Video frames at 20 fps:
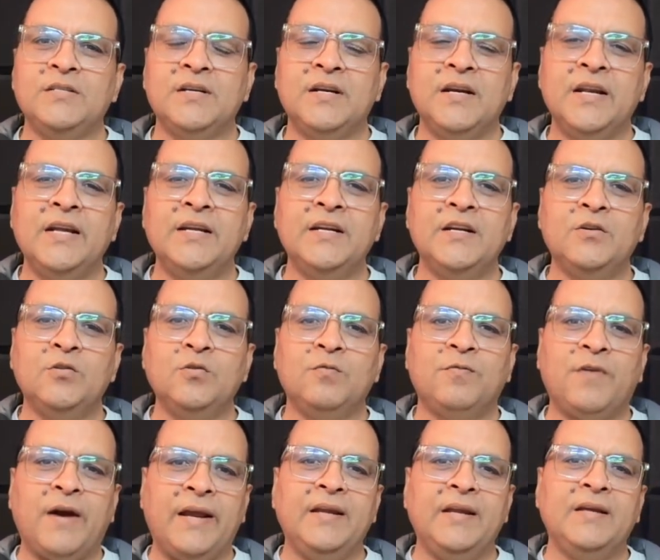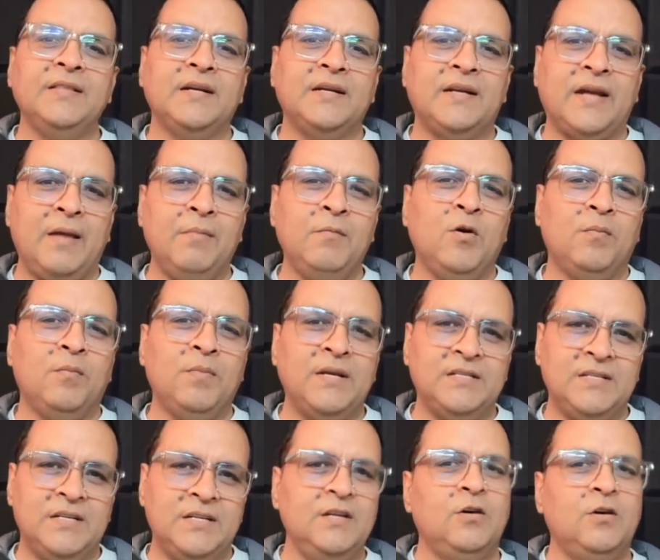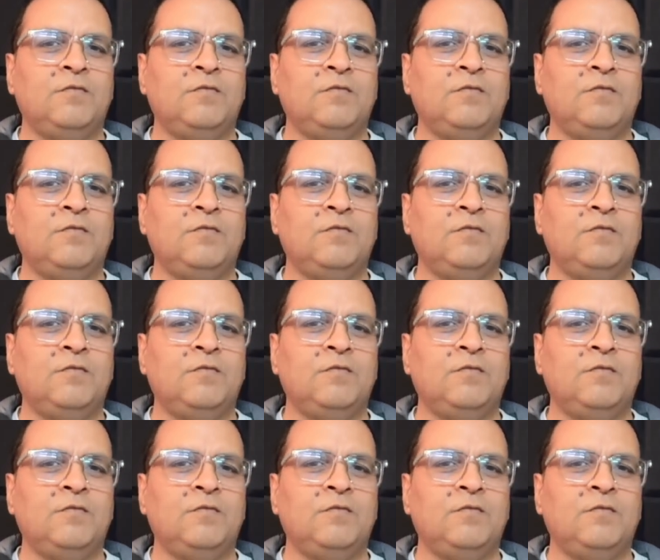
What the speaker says: related to finding the time complexity